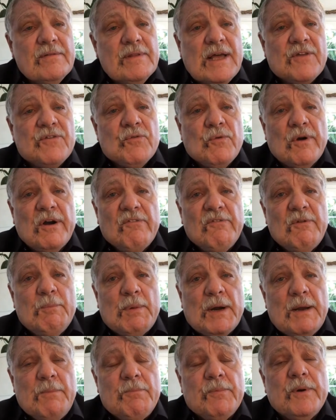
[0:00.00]
that's where
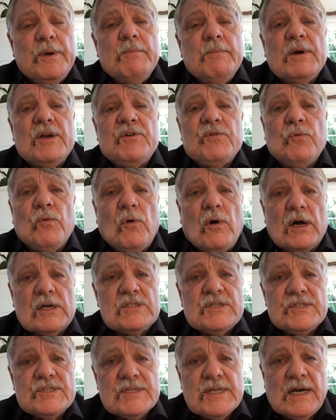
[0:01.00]
everybody pretty much
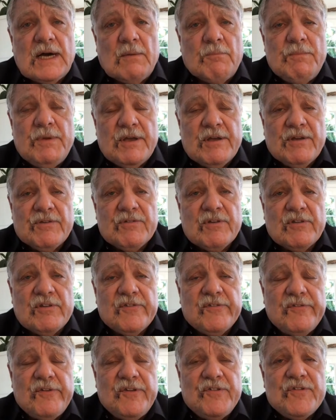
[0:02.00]
washes out, because
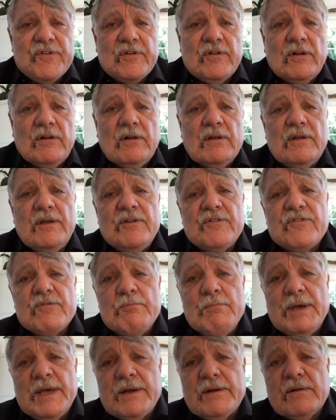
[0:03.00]
it's physical,
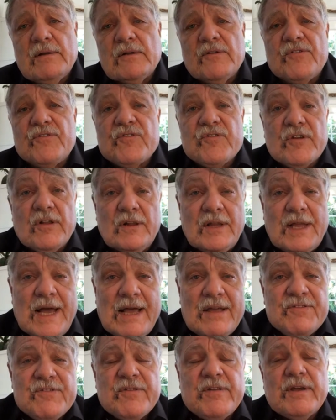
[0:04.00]
it's mental, it's
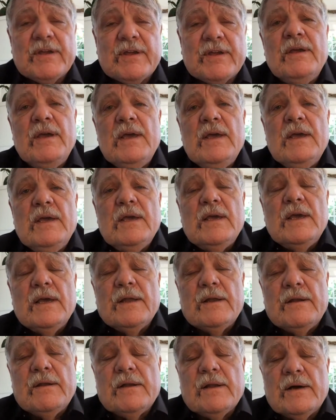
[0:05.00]
scholastic,
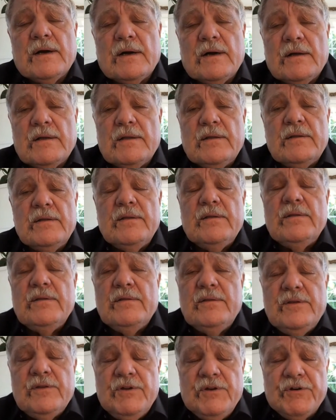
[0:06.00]
and
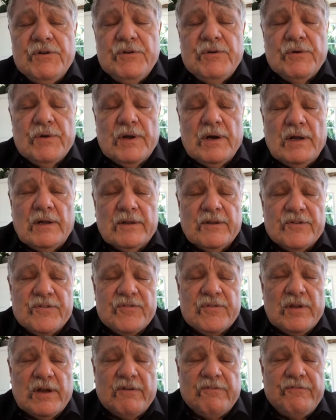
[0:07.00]
you're doing all
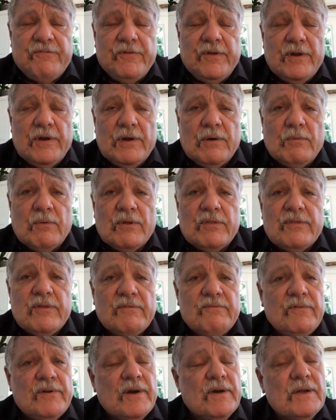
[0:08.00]
this stuff, with
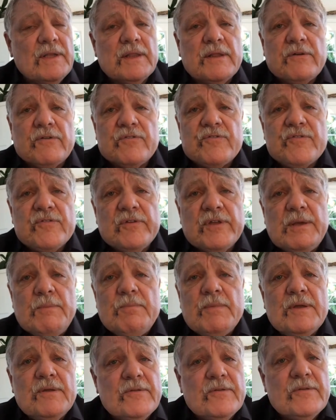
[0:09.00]
very little
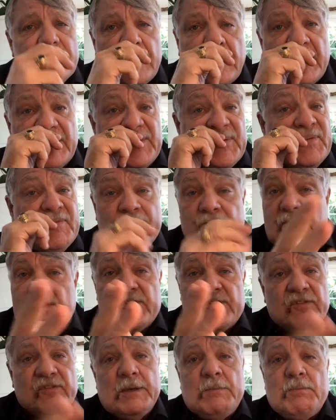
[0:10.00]
sleep, and it's all
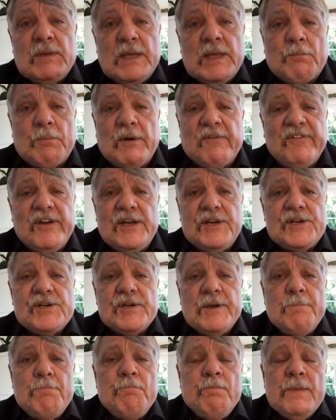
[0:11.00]
sleep
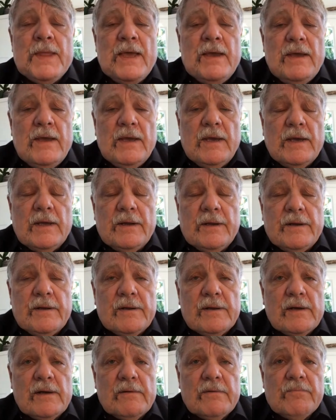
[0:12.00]
deprivation. And